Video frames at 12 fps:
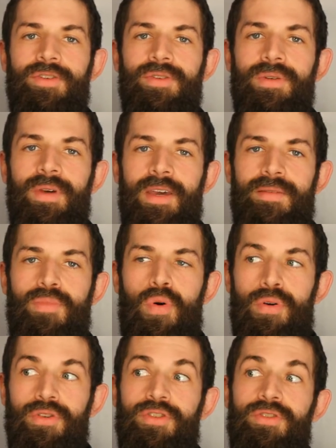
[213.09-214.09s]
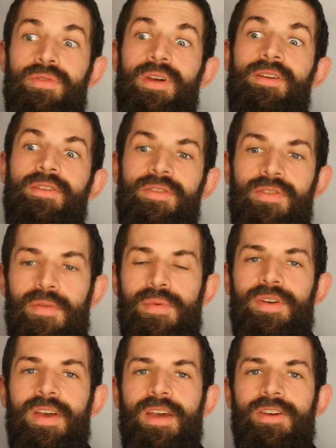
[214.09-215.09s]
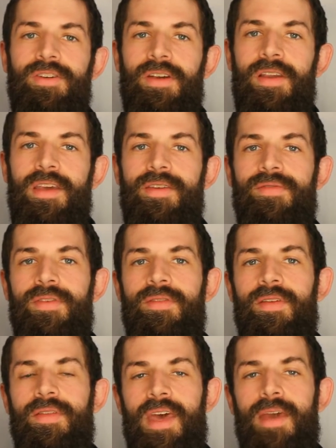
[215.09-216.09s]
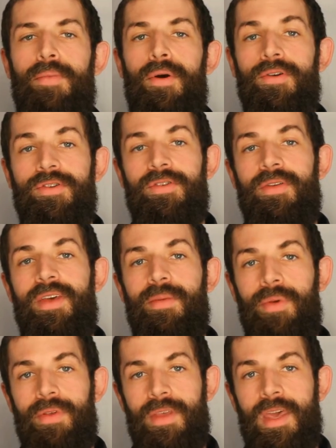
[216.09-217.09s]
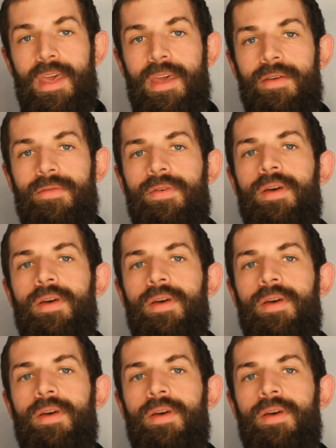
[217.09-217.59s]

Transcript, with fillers: to a more strict interpretation even than they personally believe.